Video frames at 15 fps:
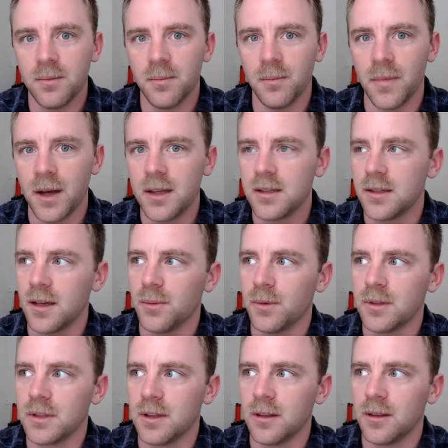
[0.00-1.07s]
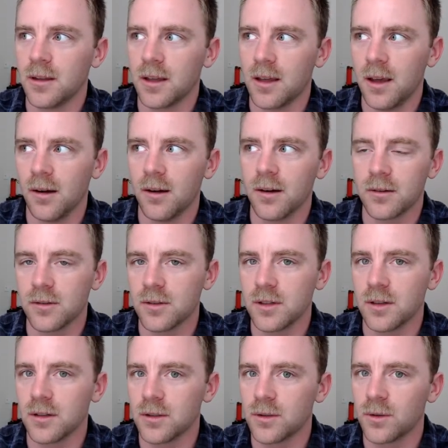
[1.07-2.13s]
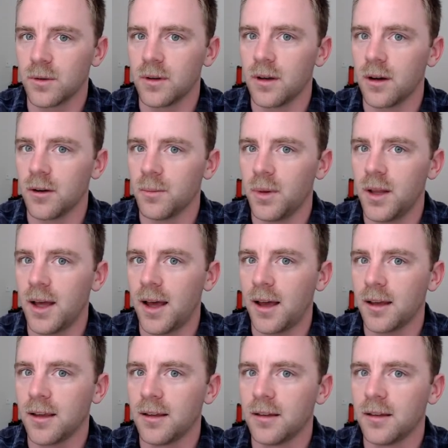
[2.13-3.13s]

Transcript: mindset was that the characters in the story are black.